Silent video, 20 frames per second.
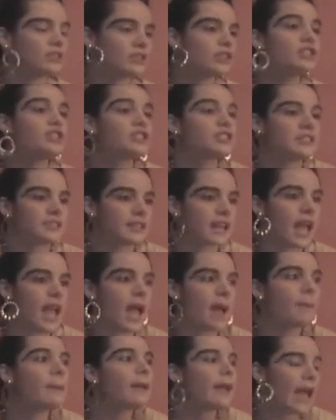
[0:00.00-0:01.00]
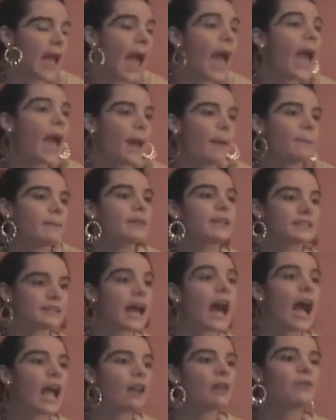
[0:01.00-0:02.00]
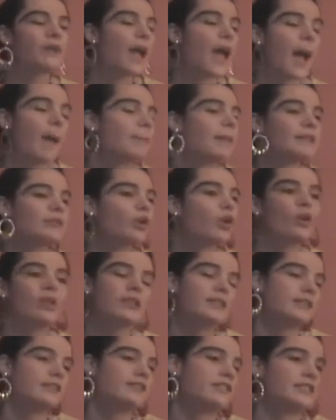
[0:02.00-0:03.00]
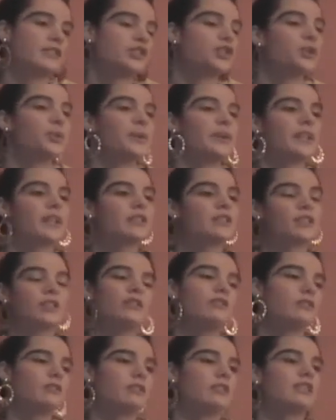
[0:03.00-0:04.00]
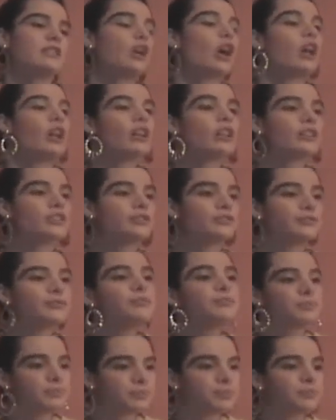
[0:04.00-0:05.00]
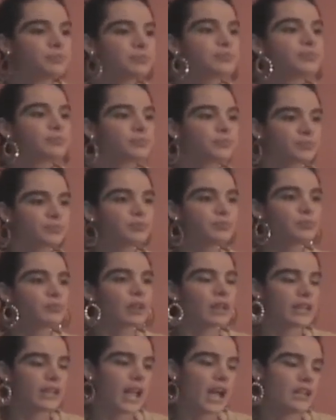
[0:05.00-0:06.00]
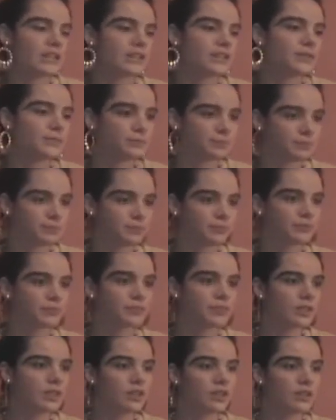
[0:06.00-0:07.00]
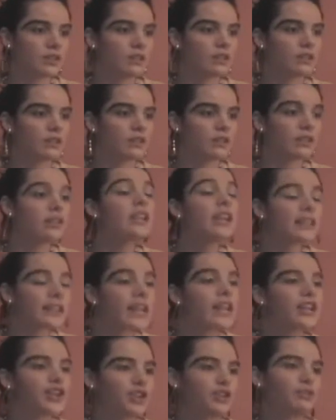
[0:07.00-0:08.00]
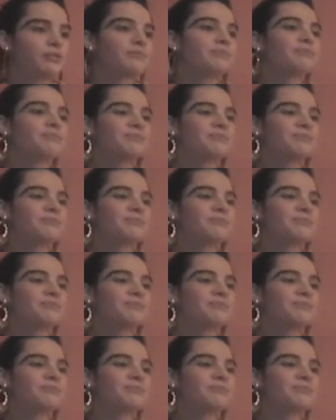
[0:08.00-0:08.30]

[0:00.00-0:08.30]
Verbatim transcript: It's just Sam Ham because I love ham. That's all there is to it. So that's all. Oh, okay. That, yeah. that that's very interesting. Yeah, thank you.